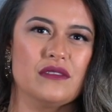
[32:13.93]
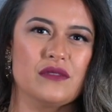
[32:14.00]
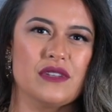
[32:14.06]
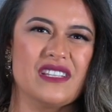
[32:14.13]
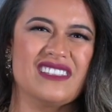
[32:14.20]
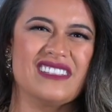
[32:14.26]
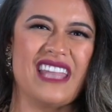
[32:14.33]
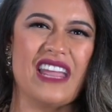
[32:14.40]

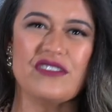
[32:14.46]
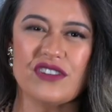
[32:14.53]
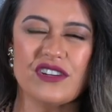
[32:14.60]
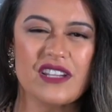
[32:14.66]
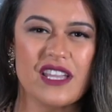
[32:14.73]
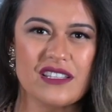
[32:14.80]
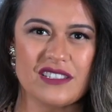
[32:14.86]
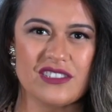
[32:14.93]
We
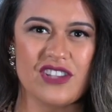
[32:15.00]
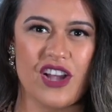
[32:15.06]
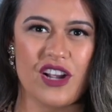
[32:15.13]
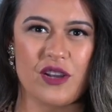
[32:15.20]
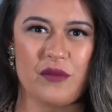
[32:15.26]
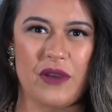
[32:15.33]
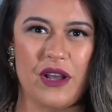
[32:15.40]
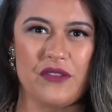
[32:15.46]
never get to
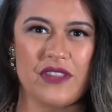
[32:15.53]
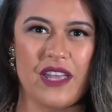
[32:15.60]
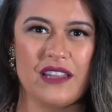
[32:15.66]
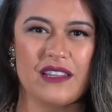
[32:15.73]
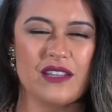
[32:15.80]
talk about that.